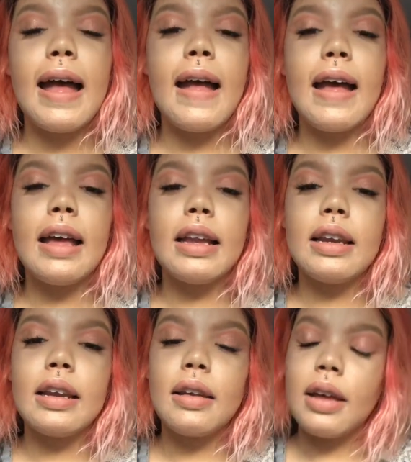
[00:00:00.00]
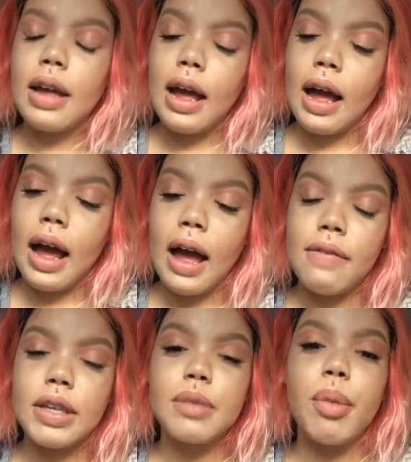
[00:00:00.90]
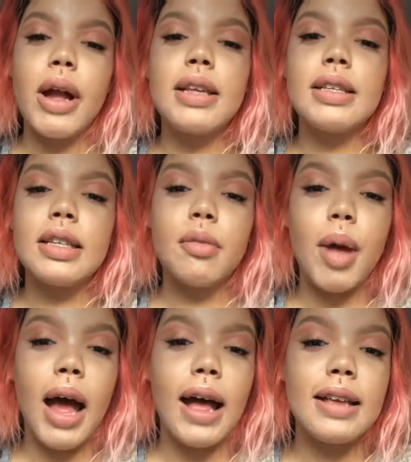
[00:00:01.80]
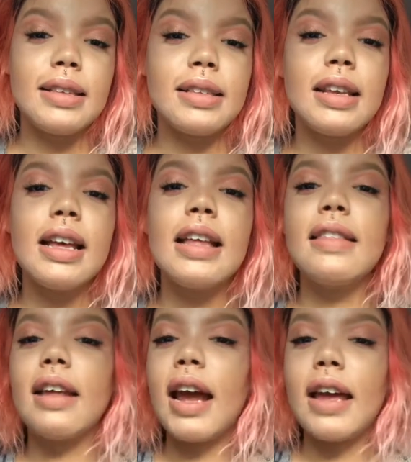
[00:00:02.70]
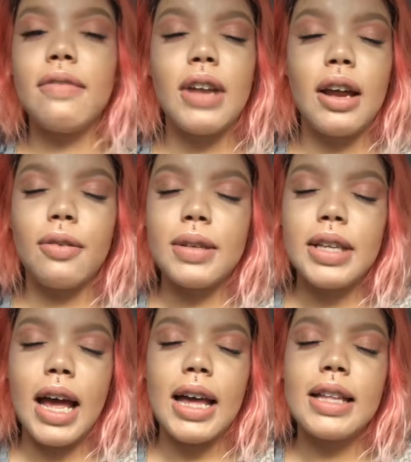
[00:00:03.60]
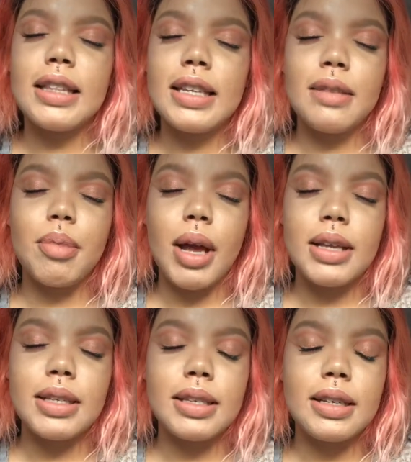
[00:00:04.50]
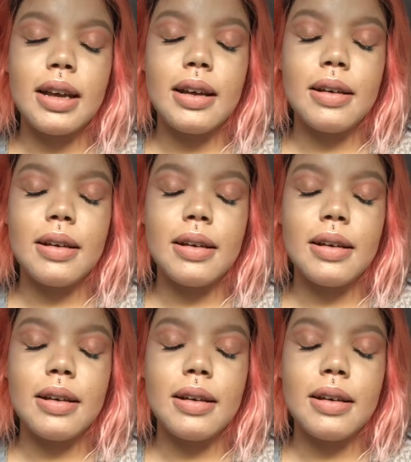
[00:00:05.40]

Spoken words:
and I've expressed in the past that I have not always had the best